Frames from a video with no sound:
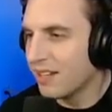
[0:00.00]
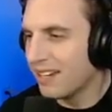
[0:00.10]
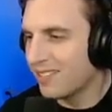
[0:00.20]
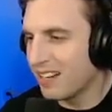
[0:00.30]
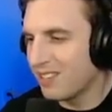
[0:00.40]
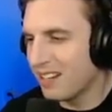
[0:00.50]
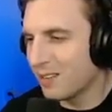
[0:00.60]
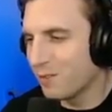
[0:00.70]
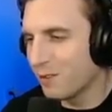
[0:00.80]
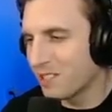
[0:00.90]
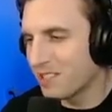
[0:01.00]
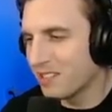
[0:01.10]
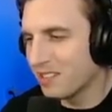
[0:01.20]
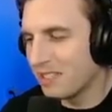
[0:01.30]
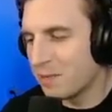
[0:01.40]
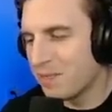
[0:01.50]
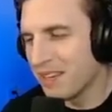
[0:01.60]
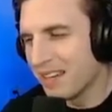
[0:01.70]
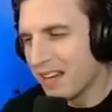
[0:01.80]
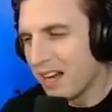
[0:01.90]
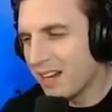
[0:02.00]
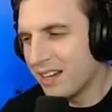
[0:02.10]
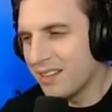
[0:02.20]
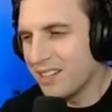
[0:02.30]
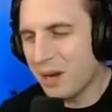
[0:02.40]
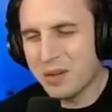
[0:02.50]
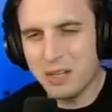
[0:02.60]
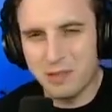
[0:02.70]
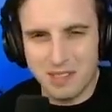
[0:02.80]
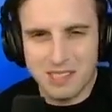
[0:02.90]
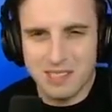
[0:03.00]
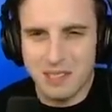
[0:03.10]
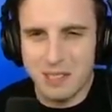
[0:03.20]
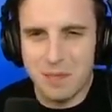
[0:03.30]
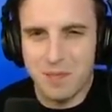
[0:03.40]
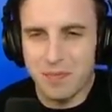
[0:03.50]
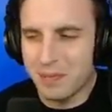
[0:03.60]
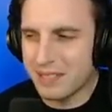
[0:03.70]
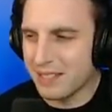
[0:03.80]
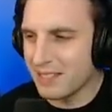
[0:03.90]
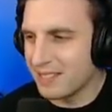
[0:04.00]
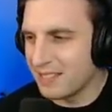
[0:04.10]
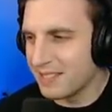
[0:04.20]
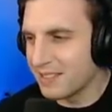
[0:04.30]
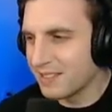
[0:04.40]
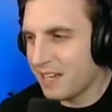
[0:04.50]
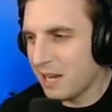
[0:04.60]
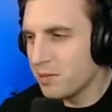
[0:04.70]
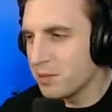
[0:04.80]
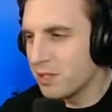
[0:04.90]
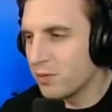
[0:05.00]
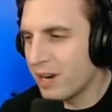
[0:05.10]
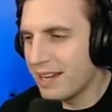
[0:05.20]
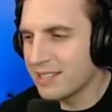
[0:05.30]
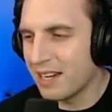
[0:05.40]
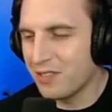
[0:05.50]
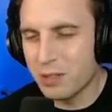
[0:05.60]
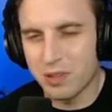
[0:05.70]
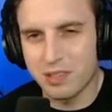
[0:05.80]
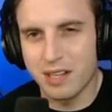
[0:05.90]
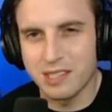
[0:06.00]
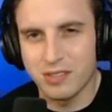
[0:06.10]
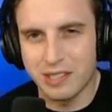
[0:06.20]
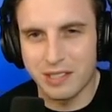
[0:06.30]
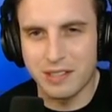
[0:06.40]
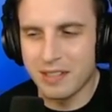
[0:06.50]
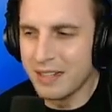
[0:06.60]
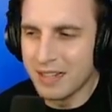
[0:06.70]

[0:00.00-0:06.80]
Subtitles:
And right there, unfortunately, I don't have Gunslinger because this is Cam Newton and Regs. I think with Gunslinger,